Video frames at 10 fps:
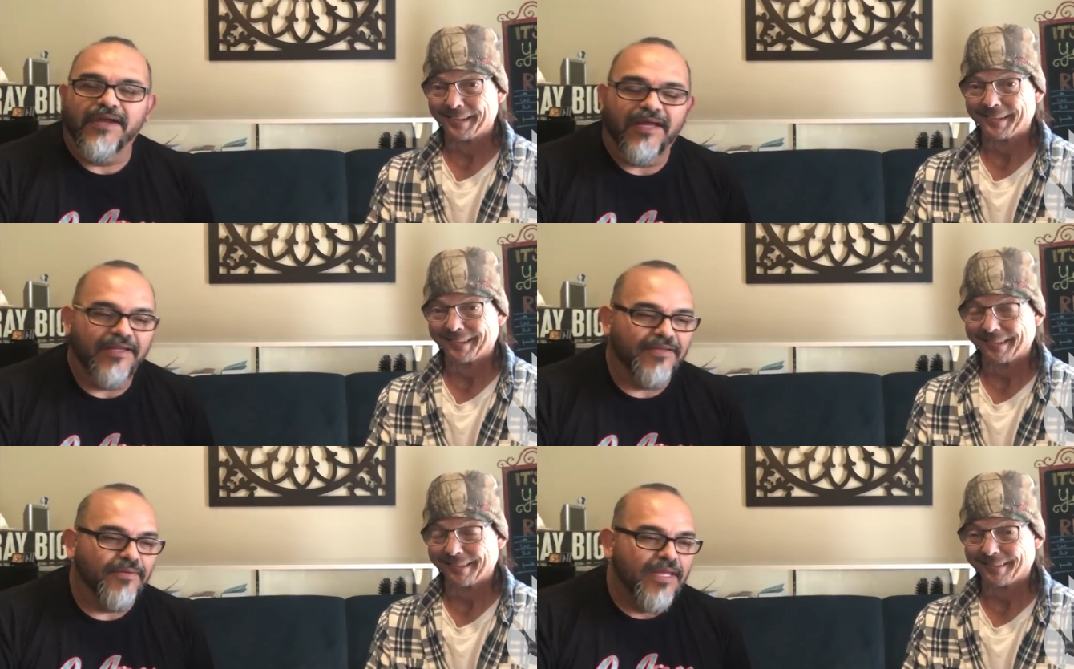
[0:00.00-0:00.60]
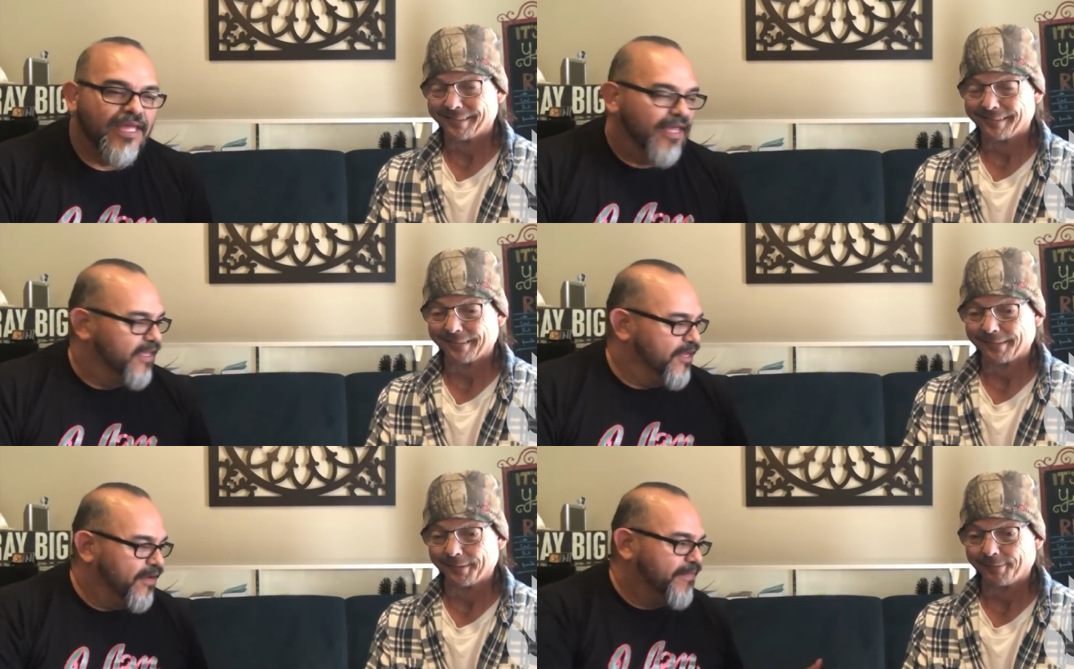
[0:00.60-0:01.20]
Speaker 1: a
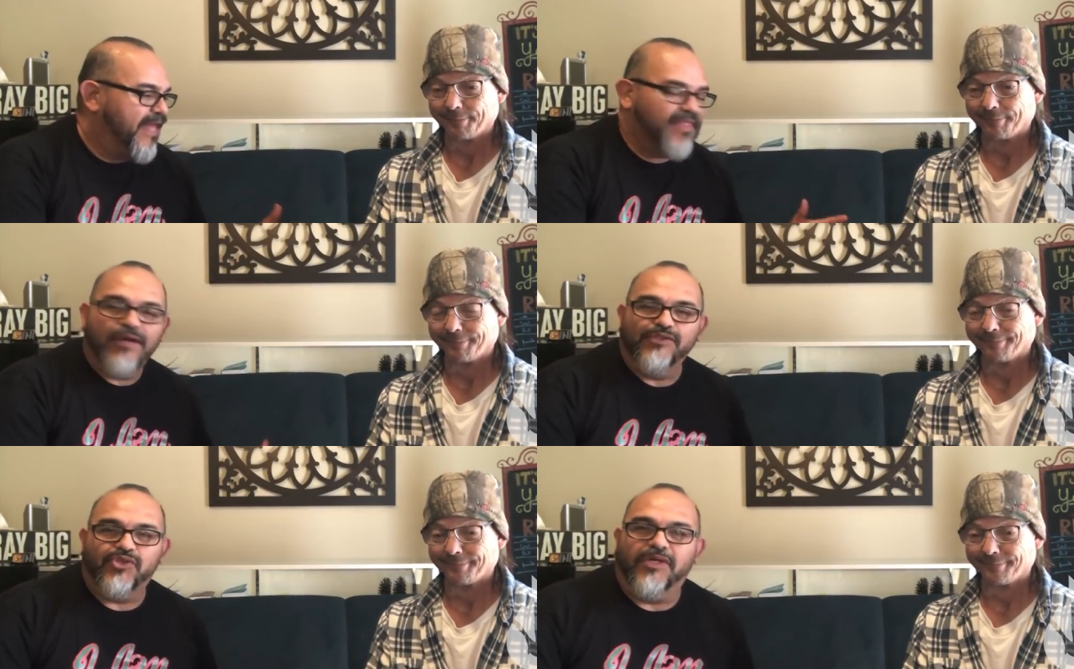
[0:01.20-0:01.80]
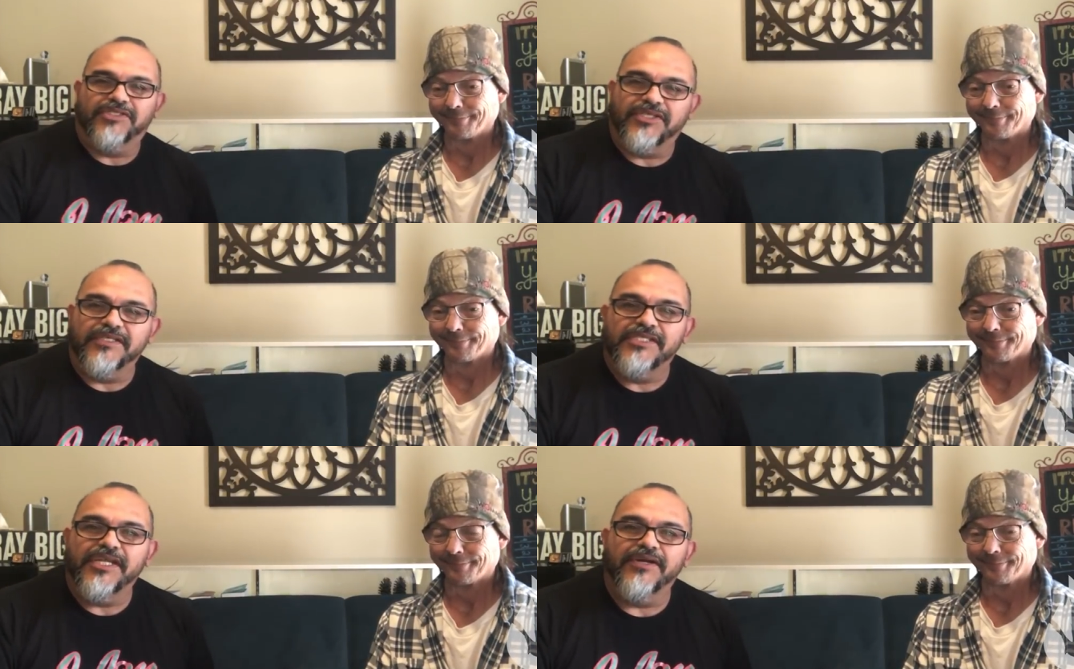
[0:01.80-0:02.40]
young man that goes to our
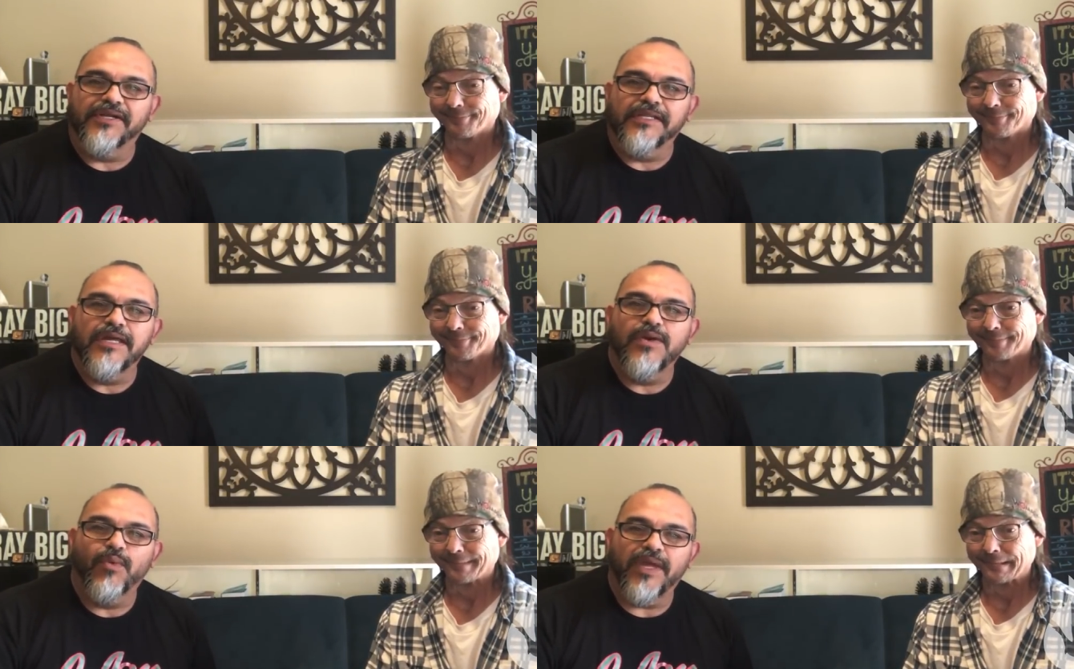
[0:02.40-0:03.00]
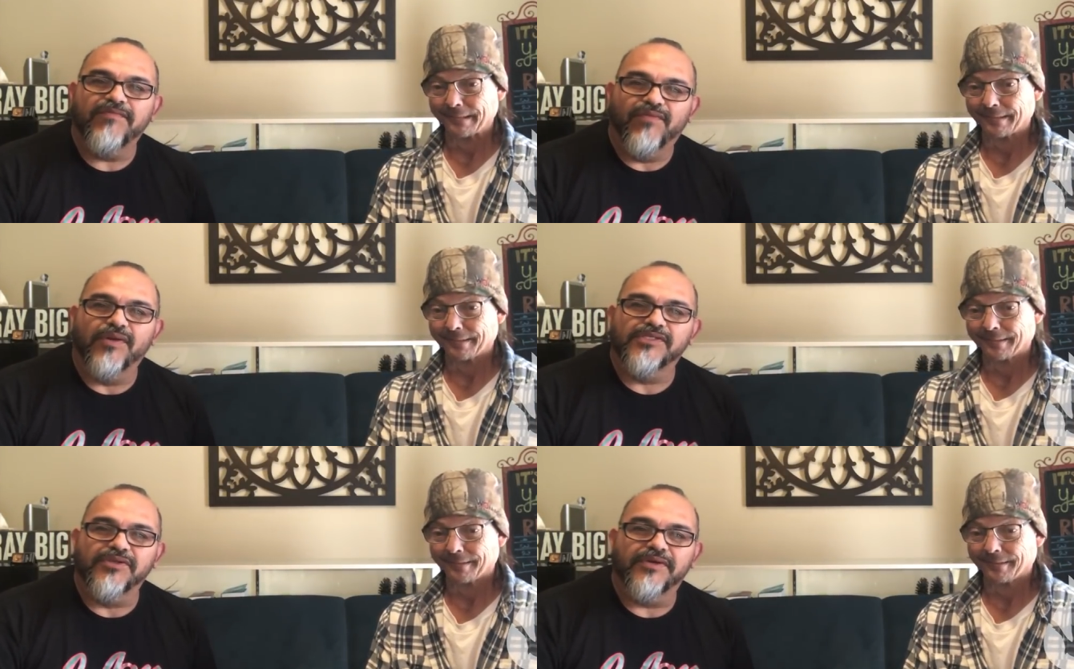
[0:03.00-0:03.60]
church here in Wake
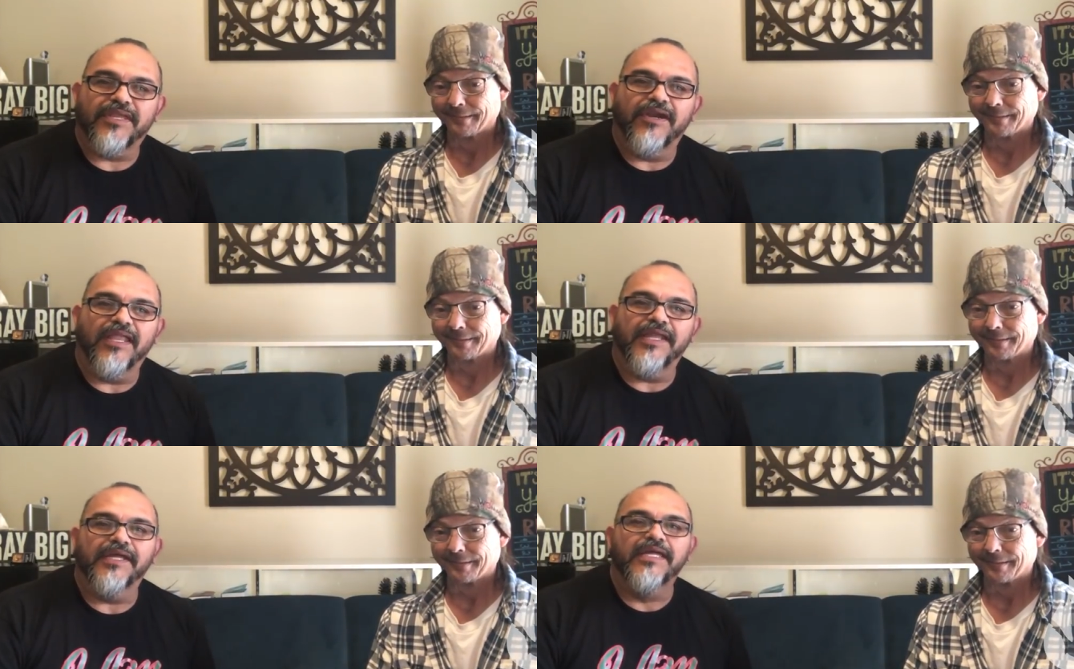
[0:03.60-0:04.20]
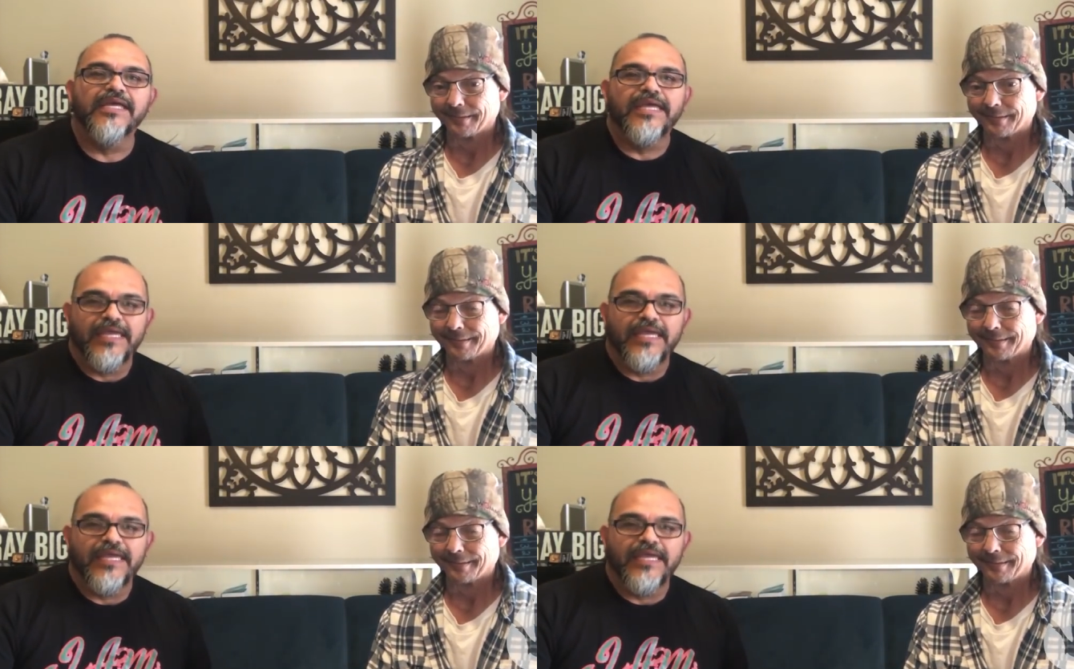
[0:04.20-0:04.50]
Forest, North Carolina.